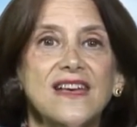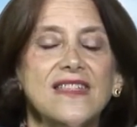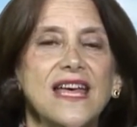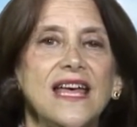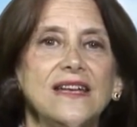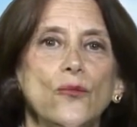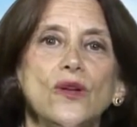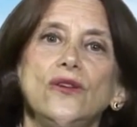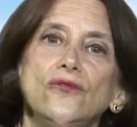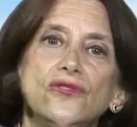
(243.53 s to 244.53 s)
that
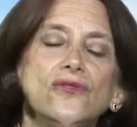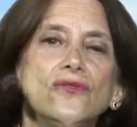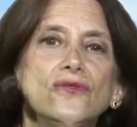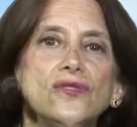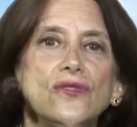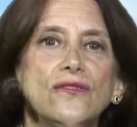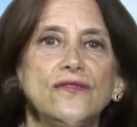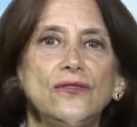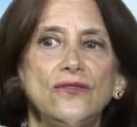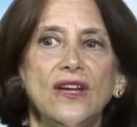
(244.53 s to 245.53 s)
when you choose your
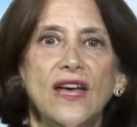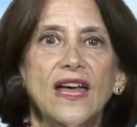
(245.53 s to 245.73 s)
food,